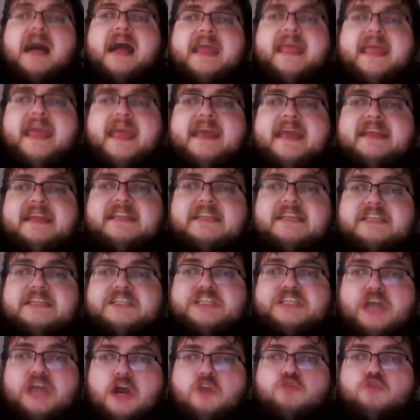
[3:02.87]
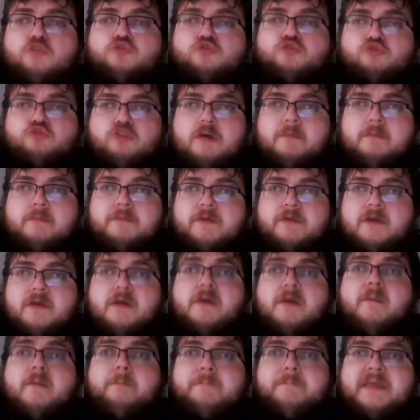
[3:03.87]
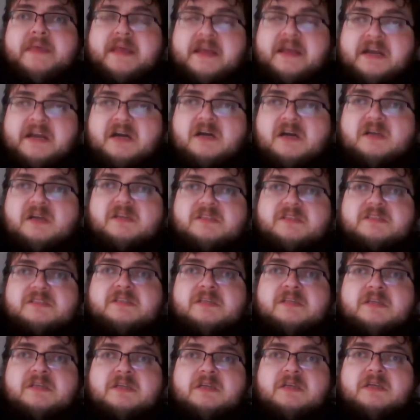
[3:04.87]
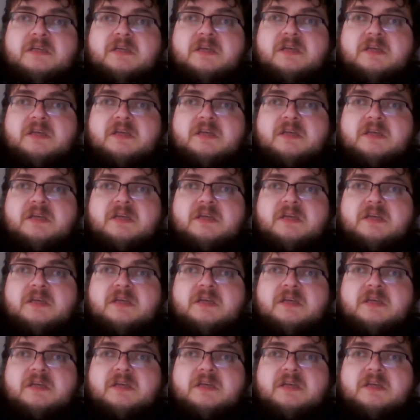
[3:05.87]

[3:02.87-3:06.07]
I hate Donald Trump because